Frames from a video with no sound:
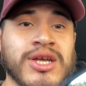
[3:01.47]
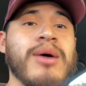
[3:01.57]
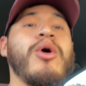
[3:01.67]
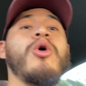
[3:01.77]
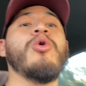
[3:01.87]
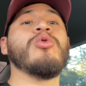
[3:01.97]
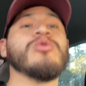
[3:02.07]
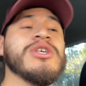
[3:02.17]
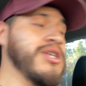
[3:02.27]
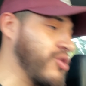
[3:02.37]
up
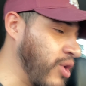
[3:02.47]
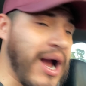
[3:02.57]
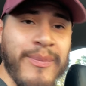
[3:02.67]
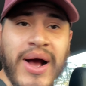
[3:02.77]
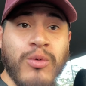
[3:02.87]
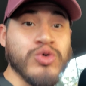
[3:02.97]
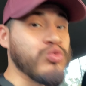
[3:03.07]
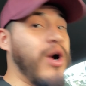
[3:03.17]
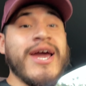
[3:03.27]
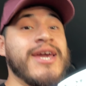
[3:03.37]
holy crap i was
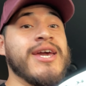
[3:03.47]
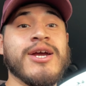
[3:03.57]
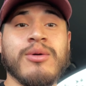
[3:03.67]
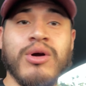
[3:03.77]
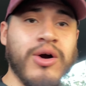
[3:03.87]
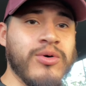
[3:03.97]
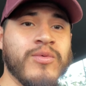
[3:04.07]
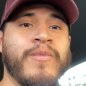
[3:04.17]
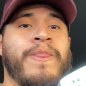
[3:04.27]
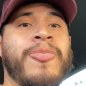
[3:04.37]
right here bro
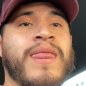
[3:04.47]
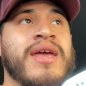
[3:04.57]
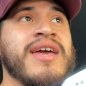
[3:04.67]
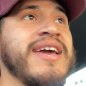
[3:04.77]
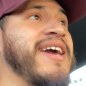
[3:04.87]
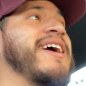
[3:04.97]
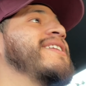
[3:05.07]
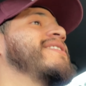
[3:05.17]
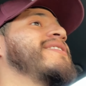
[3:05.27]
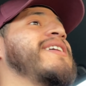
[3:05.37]

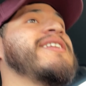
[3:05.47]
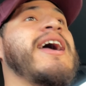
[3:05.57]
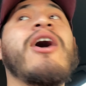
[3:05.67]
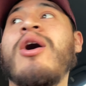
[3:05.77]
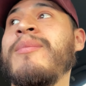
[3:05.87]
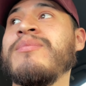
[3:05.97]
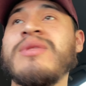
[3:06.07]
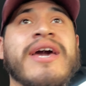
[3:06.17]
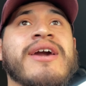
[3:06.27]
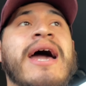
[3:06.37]
and and now i'm
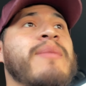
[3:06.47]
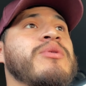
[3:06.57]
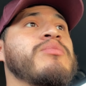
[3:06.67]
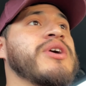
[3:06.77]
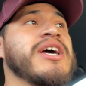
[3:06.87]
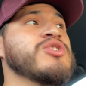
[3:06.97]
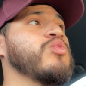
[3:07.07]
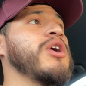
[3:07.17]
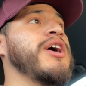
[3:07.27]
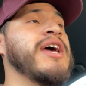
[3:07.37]
like happy but guess
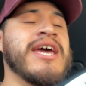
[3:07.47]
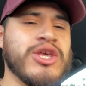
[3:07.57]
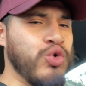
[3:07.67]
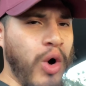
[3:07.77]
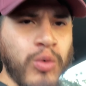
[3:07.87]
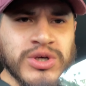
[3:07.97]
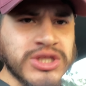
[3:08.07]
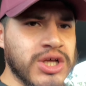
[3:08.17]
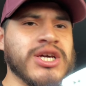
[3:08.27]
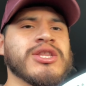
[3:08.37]
what you always
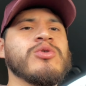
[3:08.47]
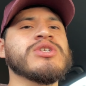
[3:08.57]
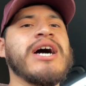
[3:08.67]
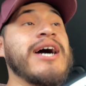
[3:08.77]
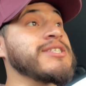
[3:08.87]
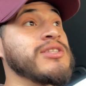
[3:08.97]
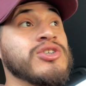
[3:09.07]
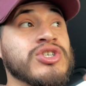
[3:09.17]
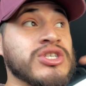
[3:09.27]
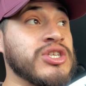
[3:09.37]
look at those guys and they're
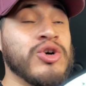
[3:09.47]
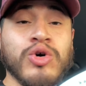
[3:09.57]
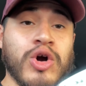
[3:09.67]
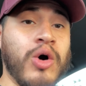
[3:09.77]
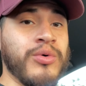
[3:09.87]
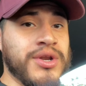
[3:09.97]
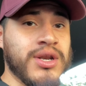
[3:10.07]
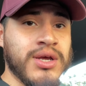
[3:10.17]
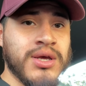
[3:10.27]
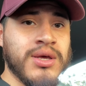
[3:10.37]
still going
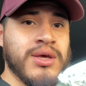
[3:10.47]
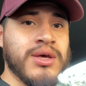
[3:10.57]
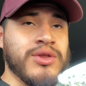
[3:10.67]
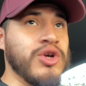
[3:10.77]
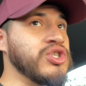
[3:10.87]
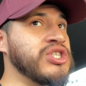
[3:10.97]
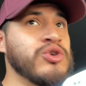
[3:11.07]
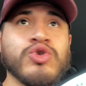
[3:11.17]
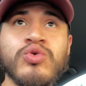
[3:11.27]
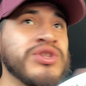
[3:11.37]
they're
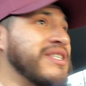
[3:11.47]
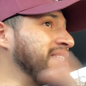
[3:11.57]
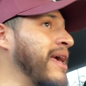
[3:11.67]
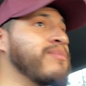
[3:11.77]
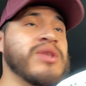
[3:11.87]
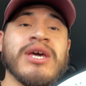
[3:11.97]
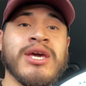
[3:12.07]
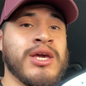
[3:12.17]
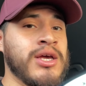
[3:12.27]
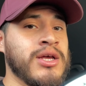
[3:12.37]
still doing the same
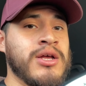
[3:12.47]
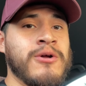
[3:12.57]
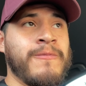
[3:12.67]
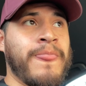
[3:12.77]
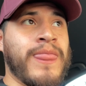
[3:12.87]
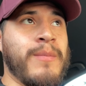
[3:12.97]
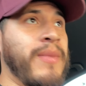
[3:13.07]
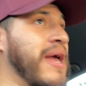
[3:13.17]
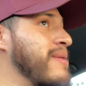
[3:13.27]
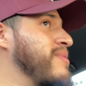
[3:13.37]
thing
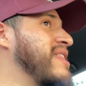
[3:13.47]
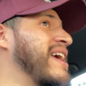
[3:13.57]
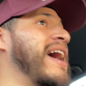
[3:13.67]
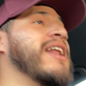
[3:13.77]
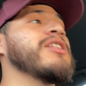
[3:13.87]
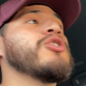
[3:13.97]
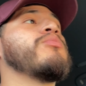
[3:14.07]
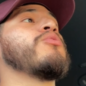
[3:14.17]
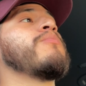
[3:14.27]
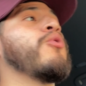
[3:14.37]
maybe they got a little
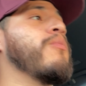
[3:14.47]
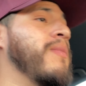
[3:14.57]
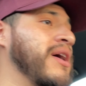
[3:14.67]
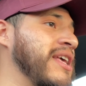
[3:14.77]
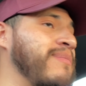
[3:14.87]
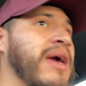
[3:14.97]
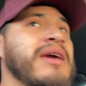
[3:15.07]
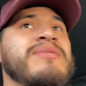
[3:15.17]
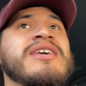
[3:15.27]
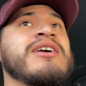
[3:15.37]
bit more money
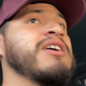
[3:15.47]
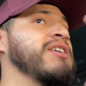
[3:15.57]
maybe